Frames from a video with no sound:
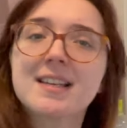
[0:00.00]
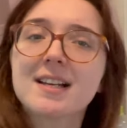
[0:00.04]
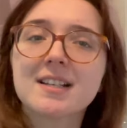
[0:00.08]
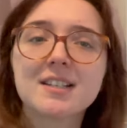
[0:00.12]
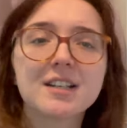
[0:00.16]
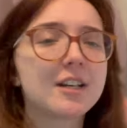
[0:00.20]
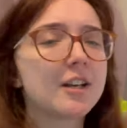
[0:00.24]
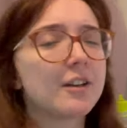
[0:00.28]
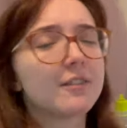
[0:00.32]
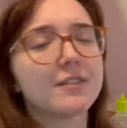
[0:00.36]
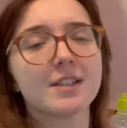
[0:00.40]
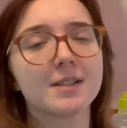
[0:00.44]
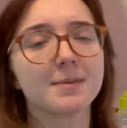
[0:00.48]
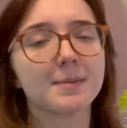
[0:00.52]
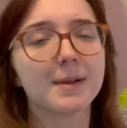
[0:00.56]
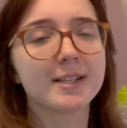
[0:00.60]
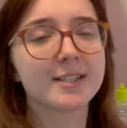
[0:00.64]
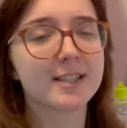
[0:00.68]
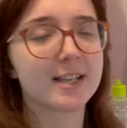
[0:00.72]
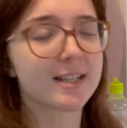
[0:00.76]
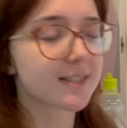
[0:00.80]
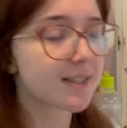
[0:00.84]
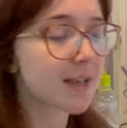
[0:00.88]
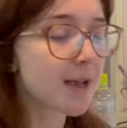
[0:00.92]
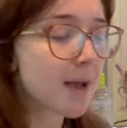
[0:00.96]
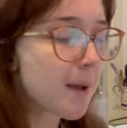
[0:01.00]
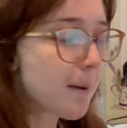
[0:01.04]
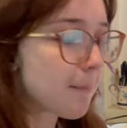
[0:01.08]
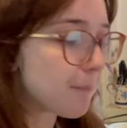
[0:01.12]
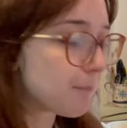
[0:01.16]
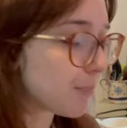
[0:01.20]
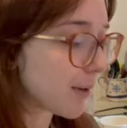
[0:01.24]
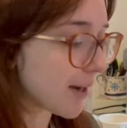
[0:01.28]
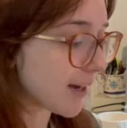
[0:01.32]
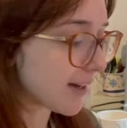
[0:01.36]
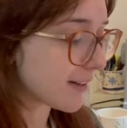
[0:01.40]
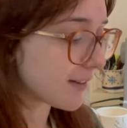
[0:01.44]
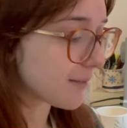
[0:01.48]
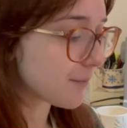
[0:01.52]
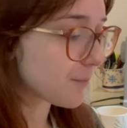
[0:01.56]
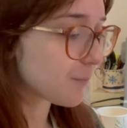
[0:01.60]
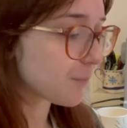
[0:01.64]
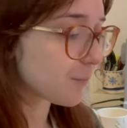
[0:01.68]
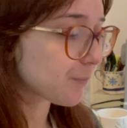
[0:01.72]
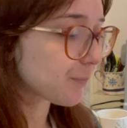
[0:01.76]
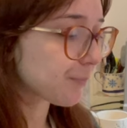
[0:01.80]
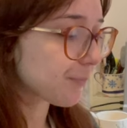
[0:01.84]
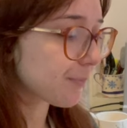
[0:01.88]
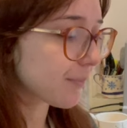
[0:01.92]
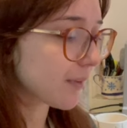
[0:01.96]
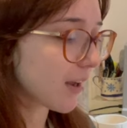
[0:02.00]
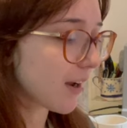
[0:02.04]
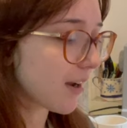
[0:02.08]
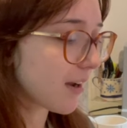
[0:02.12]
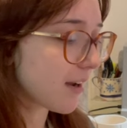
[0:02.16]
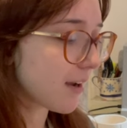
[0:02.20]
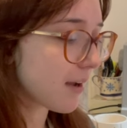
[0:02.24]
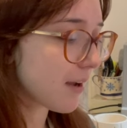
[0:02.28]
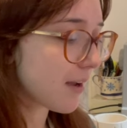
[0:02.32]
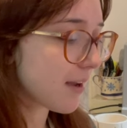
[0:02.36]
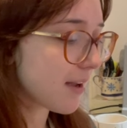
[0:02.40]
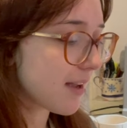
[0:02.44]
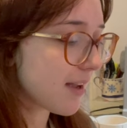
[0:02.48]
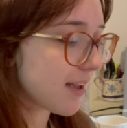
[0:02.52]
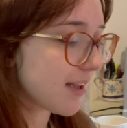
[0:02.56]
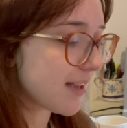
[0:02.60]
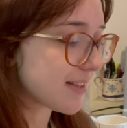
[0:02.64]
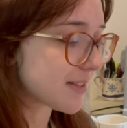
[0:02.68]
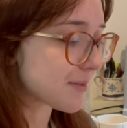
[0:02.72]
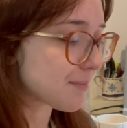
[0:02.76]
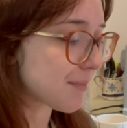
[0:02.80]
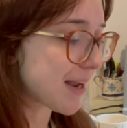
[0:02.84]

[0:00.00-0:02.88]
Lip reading: I don't know if this makes sense, but it's